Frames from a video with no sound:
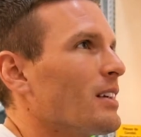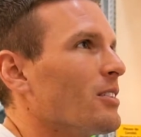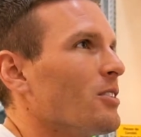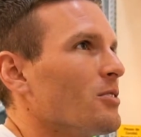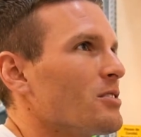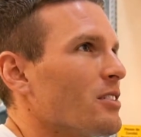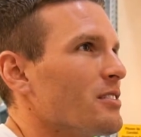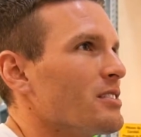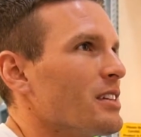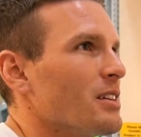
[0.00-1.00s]
don't know, it's hard
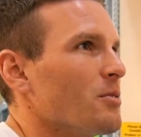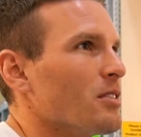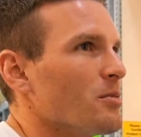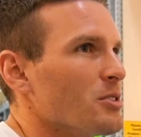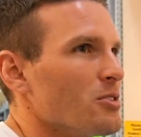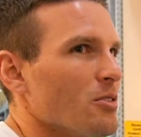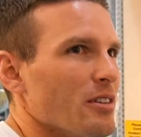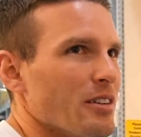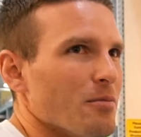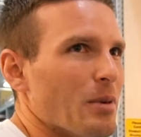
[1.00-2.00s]
to say what the
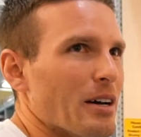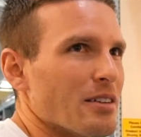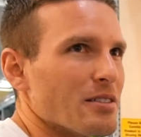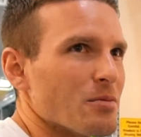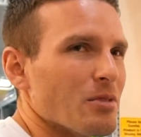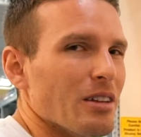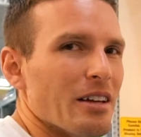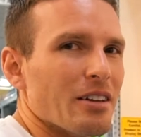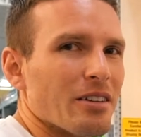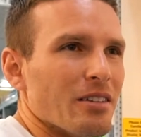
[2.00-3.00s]
majority of buyers will
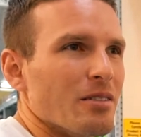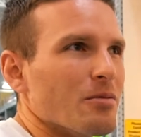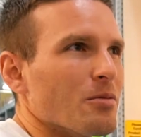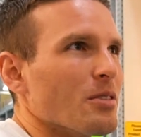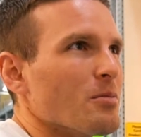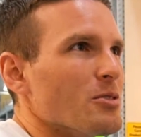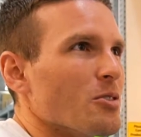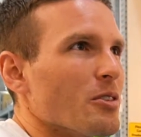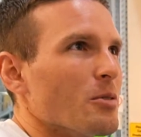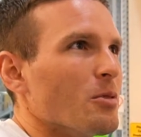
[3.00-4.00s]
like and what the
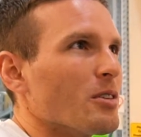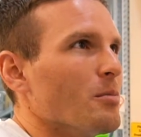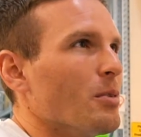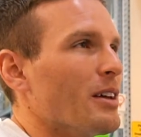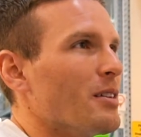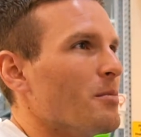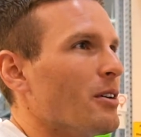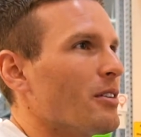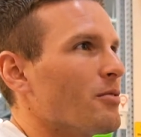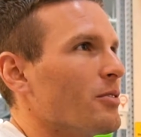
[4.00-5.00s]
majority will complain
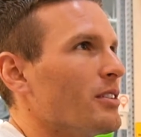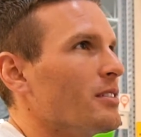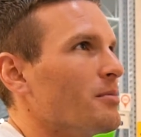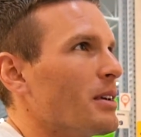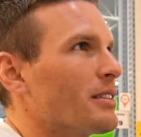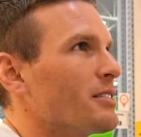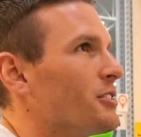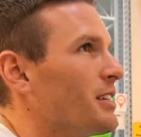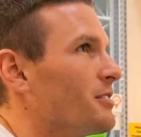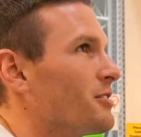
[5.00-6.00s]
about if we make the
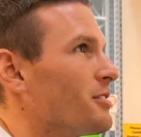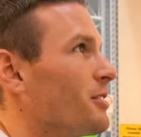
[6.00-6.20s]
change.